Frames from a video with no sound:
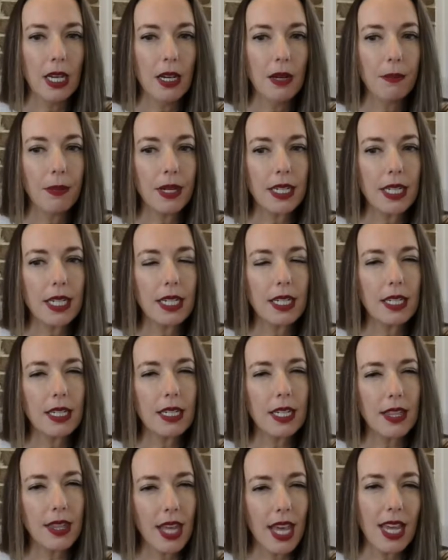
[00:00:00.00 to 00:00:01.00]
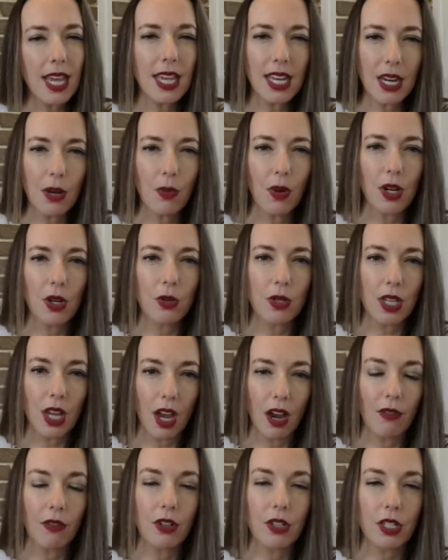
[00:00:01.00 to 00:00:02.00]
but to thank anyone who's
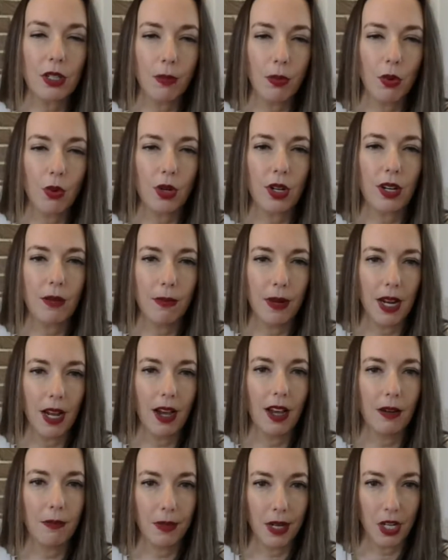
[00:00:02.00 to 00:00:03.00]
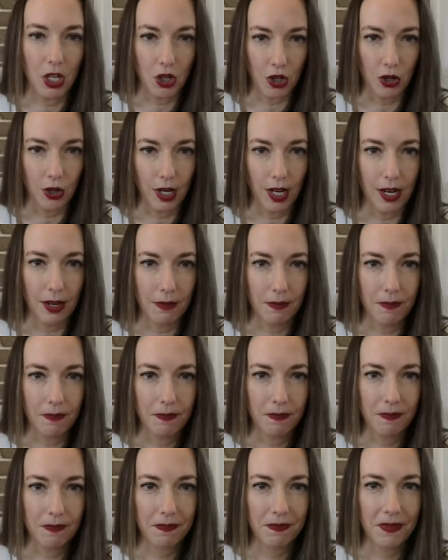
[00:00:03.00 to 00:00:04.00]
ever supported me on my journey.
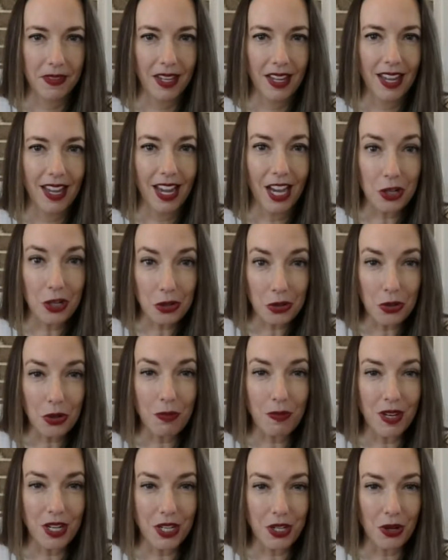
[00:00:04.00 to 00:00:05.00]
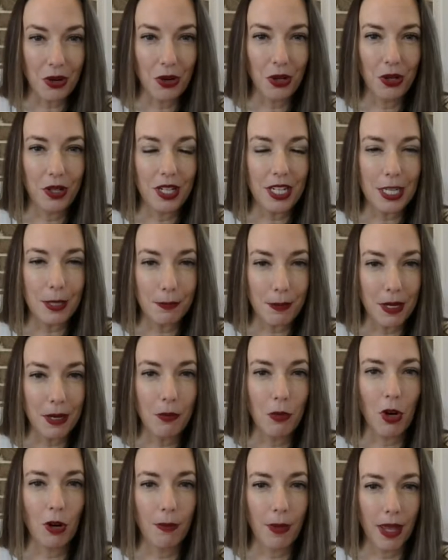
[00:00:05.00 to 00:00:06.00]
And truth be told, it's been
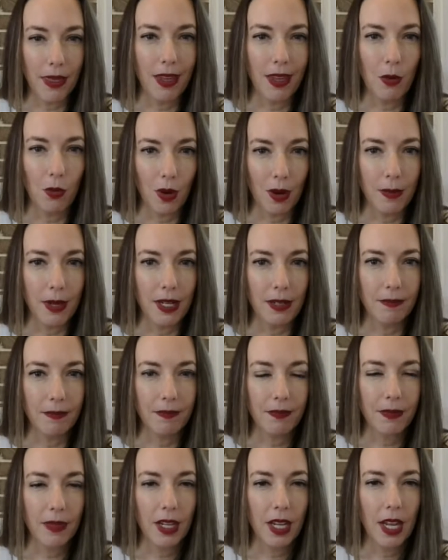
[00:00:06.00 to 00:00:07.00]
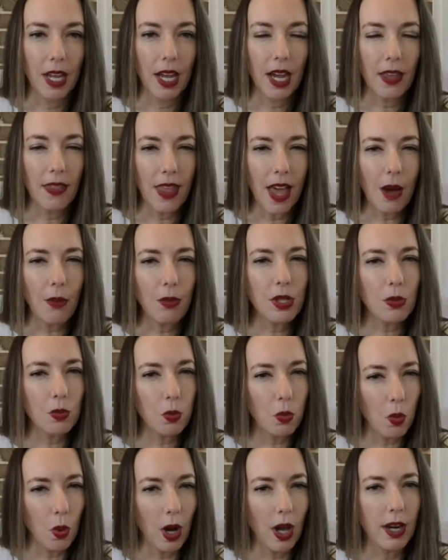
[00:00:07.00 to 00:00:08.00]
more men than women. And that was
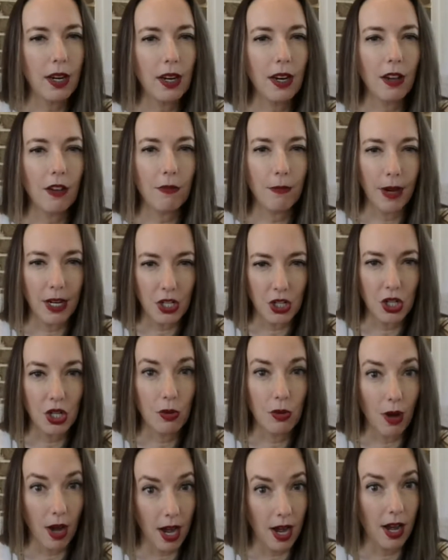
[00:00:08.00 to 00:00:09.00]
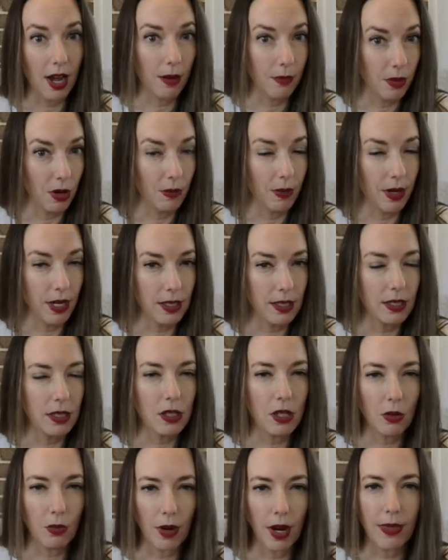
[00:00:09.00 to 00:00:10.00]
one of my 2 aha moments
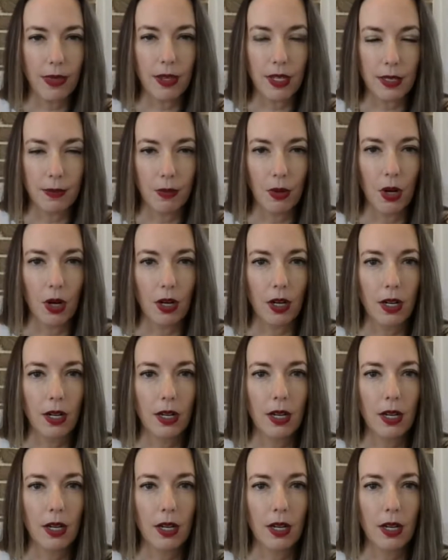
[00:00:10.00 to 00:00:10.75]
to write this book.